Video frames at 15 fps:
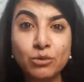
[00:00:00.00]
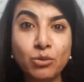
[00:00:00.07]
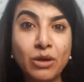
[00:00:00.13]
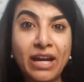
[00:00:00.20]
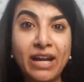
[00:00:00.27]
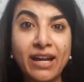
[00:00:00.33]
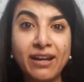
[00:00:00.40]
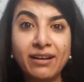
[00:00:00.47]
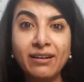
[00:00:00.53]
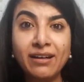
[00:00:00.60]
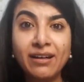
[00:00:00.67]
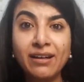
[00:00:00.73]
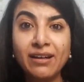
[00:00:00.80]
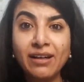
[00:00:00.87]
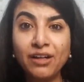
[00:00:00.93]
where
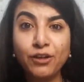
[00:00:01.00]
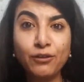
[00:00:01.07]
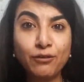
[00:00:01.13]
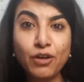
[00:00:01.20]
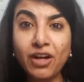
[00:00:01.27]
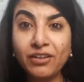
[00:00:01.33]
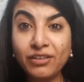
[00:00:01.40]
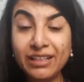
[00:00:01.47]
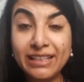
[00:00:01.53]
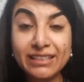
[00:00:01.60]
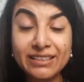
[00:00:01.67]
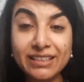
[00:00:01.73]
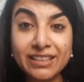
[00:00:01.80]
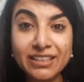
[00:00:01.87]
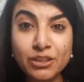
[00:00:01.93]
you've not
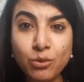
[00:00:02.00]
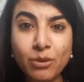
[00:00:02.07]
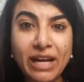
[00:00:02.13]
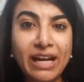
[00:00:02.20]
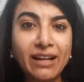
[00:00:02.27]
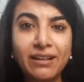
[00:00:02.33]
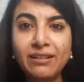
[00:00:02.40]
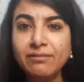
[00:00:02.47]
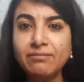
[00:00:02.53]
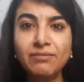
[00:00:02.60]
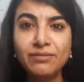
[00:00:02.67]
researched well.